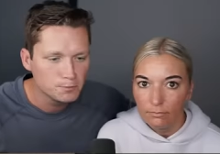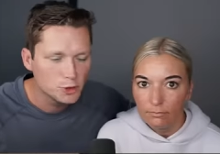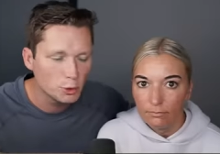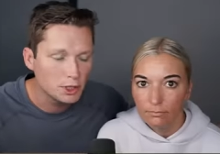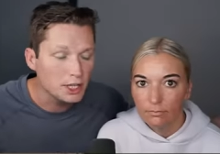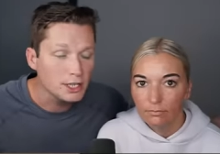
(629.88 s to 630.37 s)

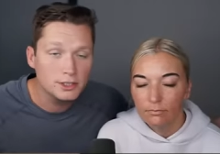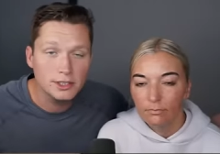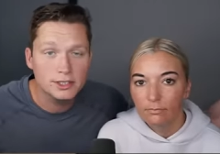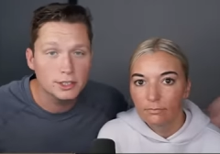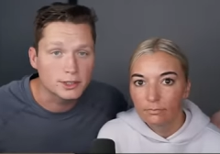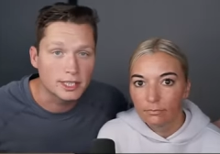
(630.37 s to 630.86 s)
Speaker 1: So we think
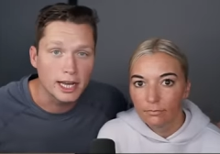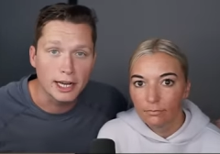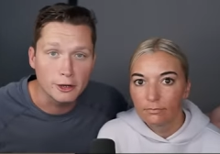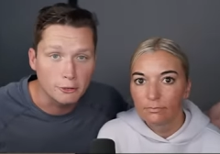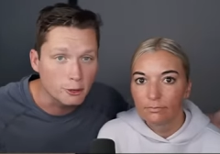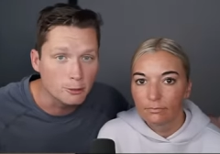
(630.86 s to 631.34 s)
she's still
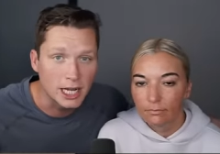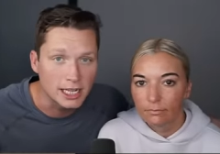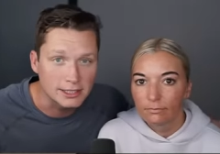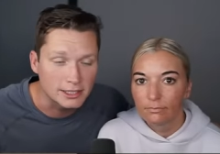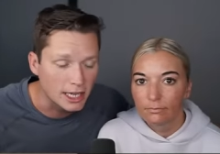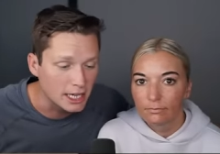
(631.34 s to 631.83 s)
tired from
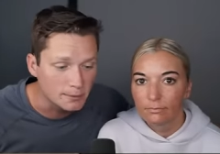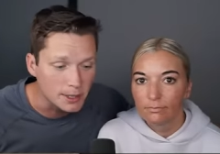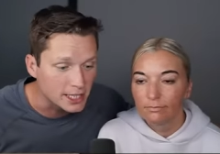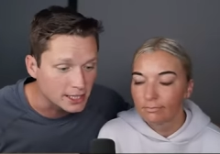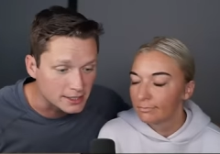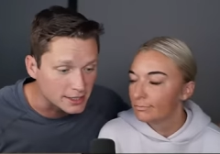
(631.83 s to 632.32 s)
last night
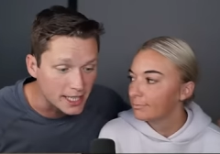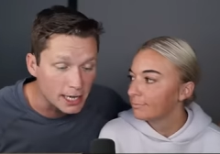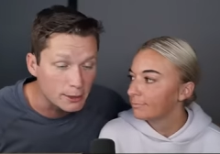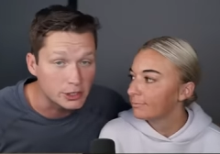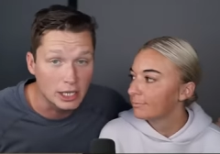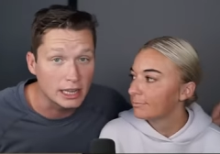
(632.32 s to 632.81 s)
because
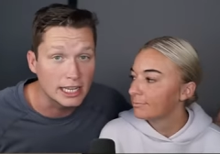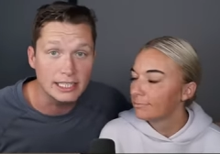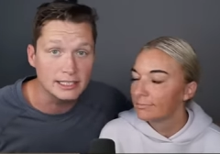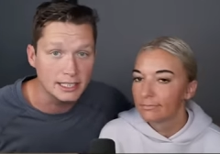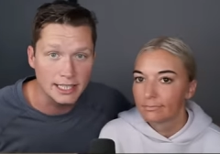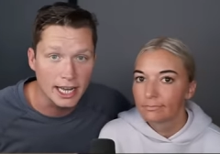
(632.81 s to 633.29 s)
today was a
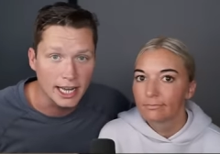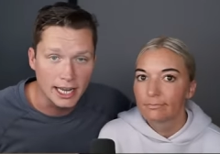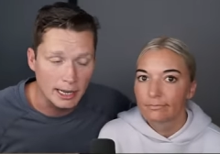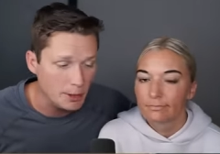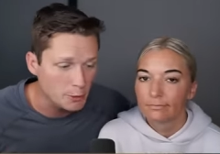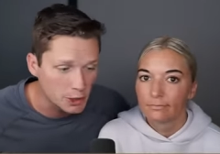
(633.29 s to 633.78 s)
lazy day.
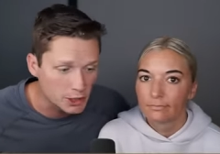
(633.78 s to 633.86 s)
I mean, we're